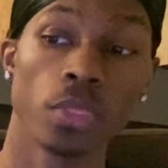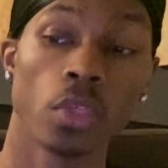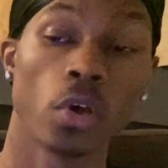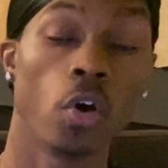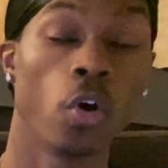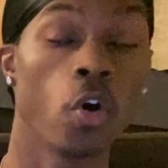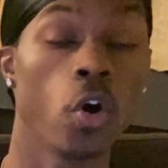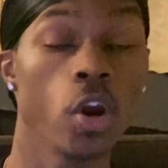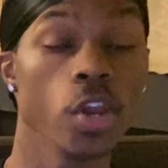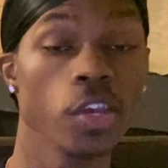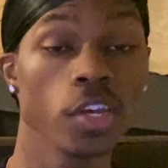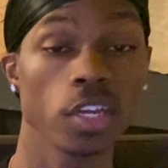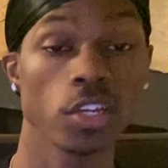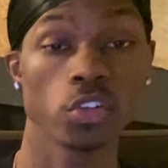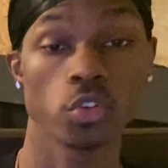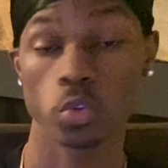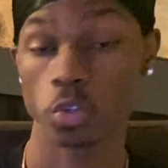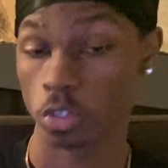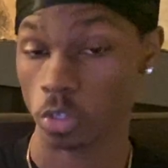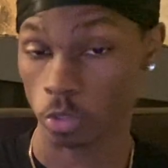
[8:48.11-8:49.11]
or you can
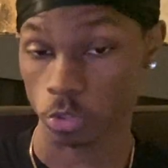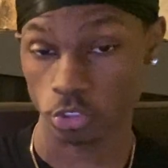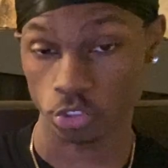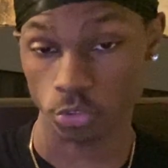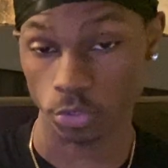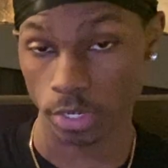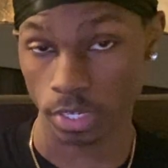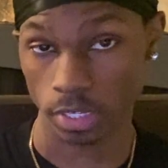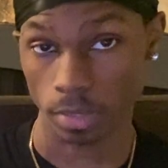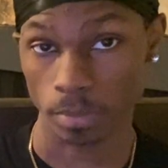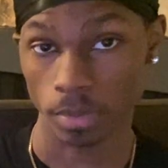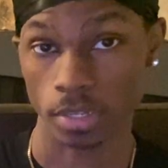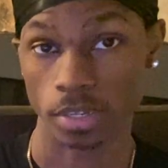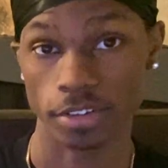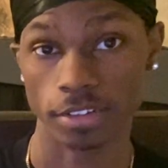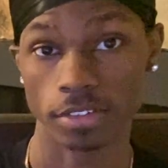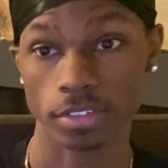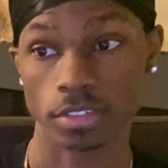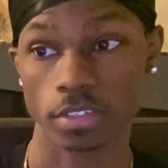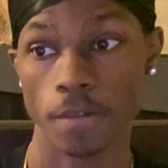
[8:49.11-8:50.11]
do it on Trick,
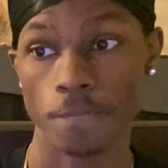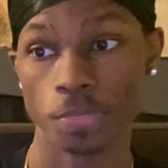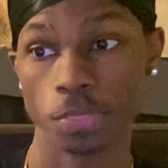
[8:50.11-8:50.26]
because